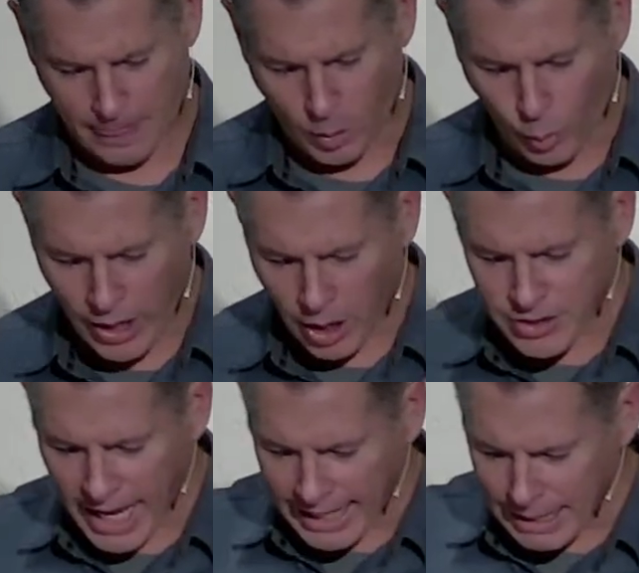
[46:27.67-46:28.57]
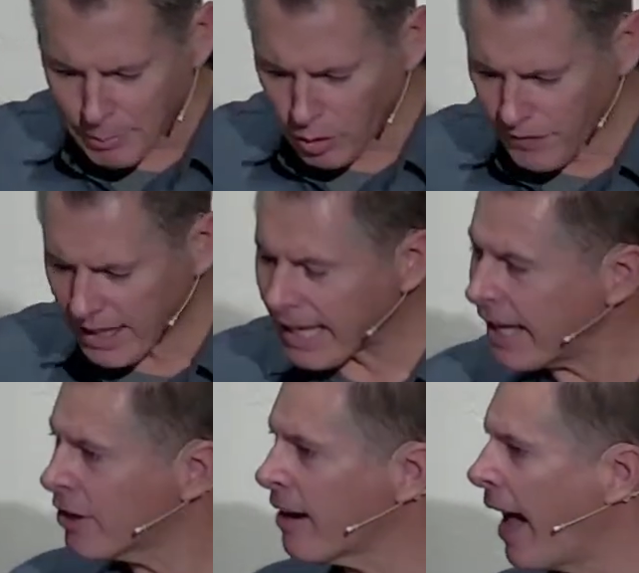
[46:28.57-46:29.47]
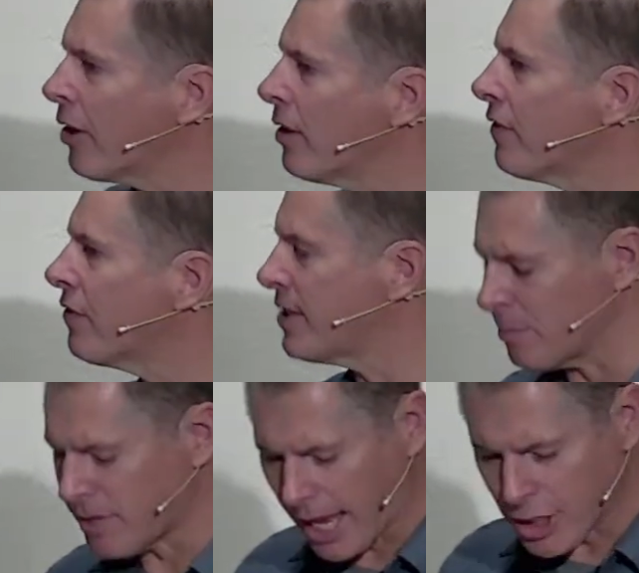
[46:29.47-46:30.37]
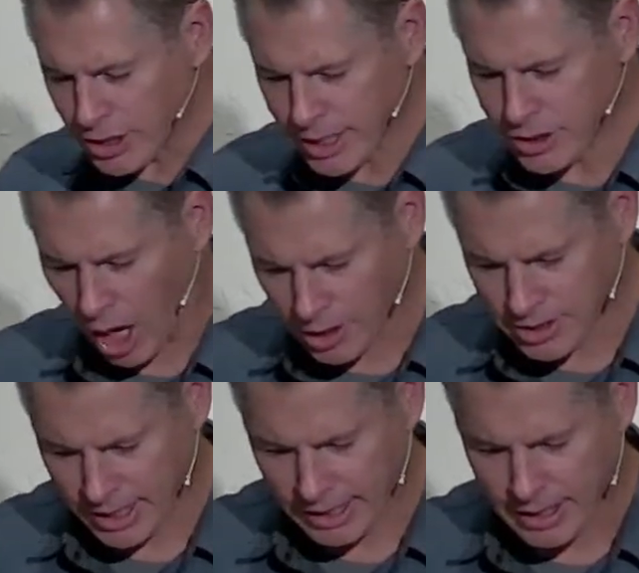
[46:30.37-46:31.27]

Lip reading: We are daily moving in or out of temptation and taunting,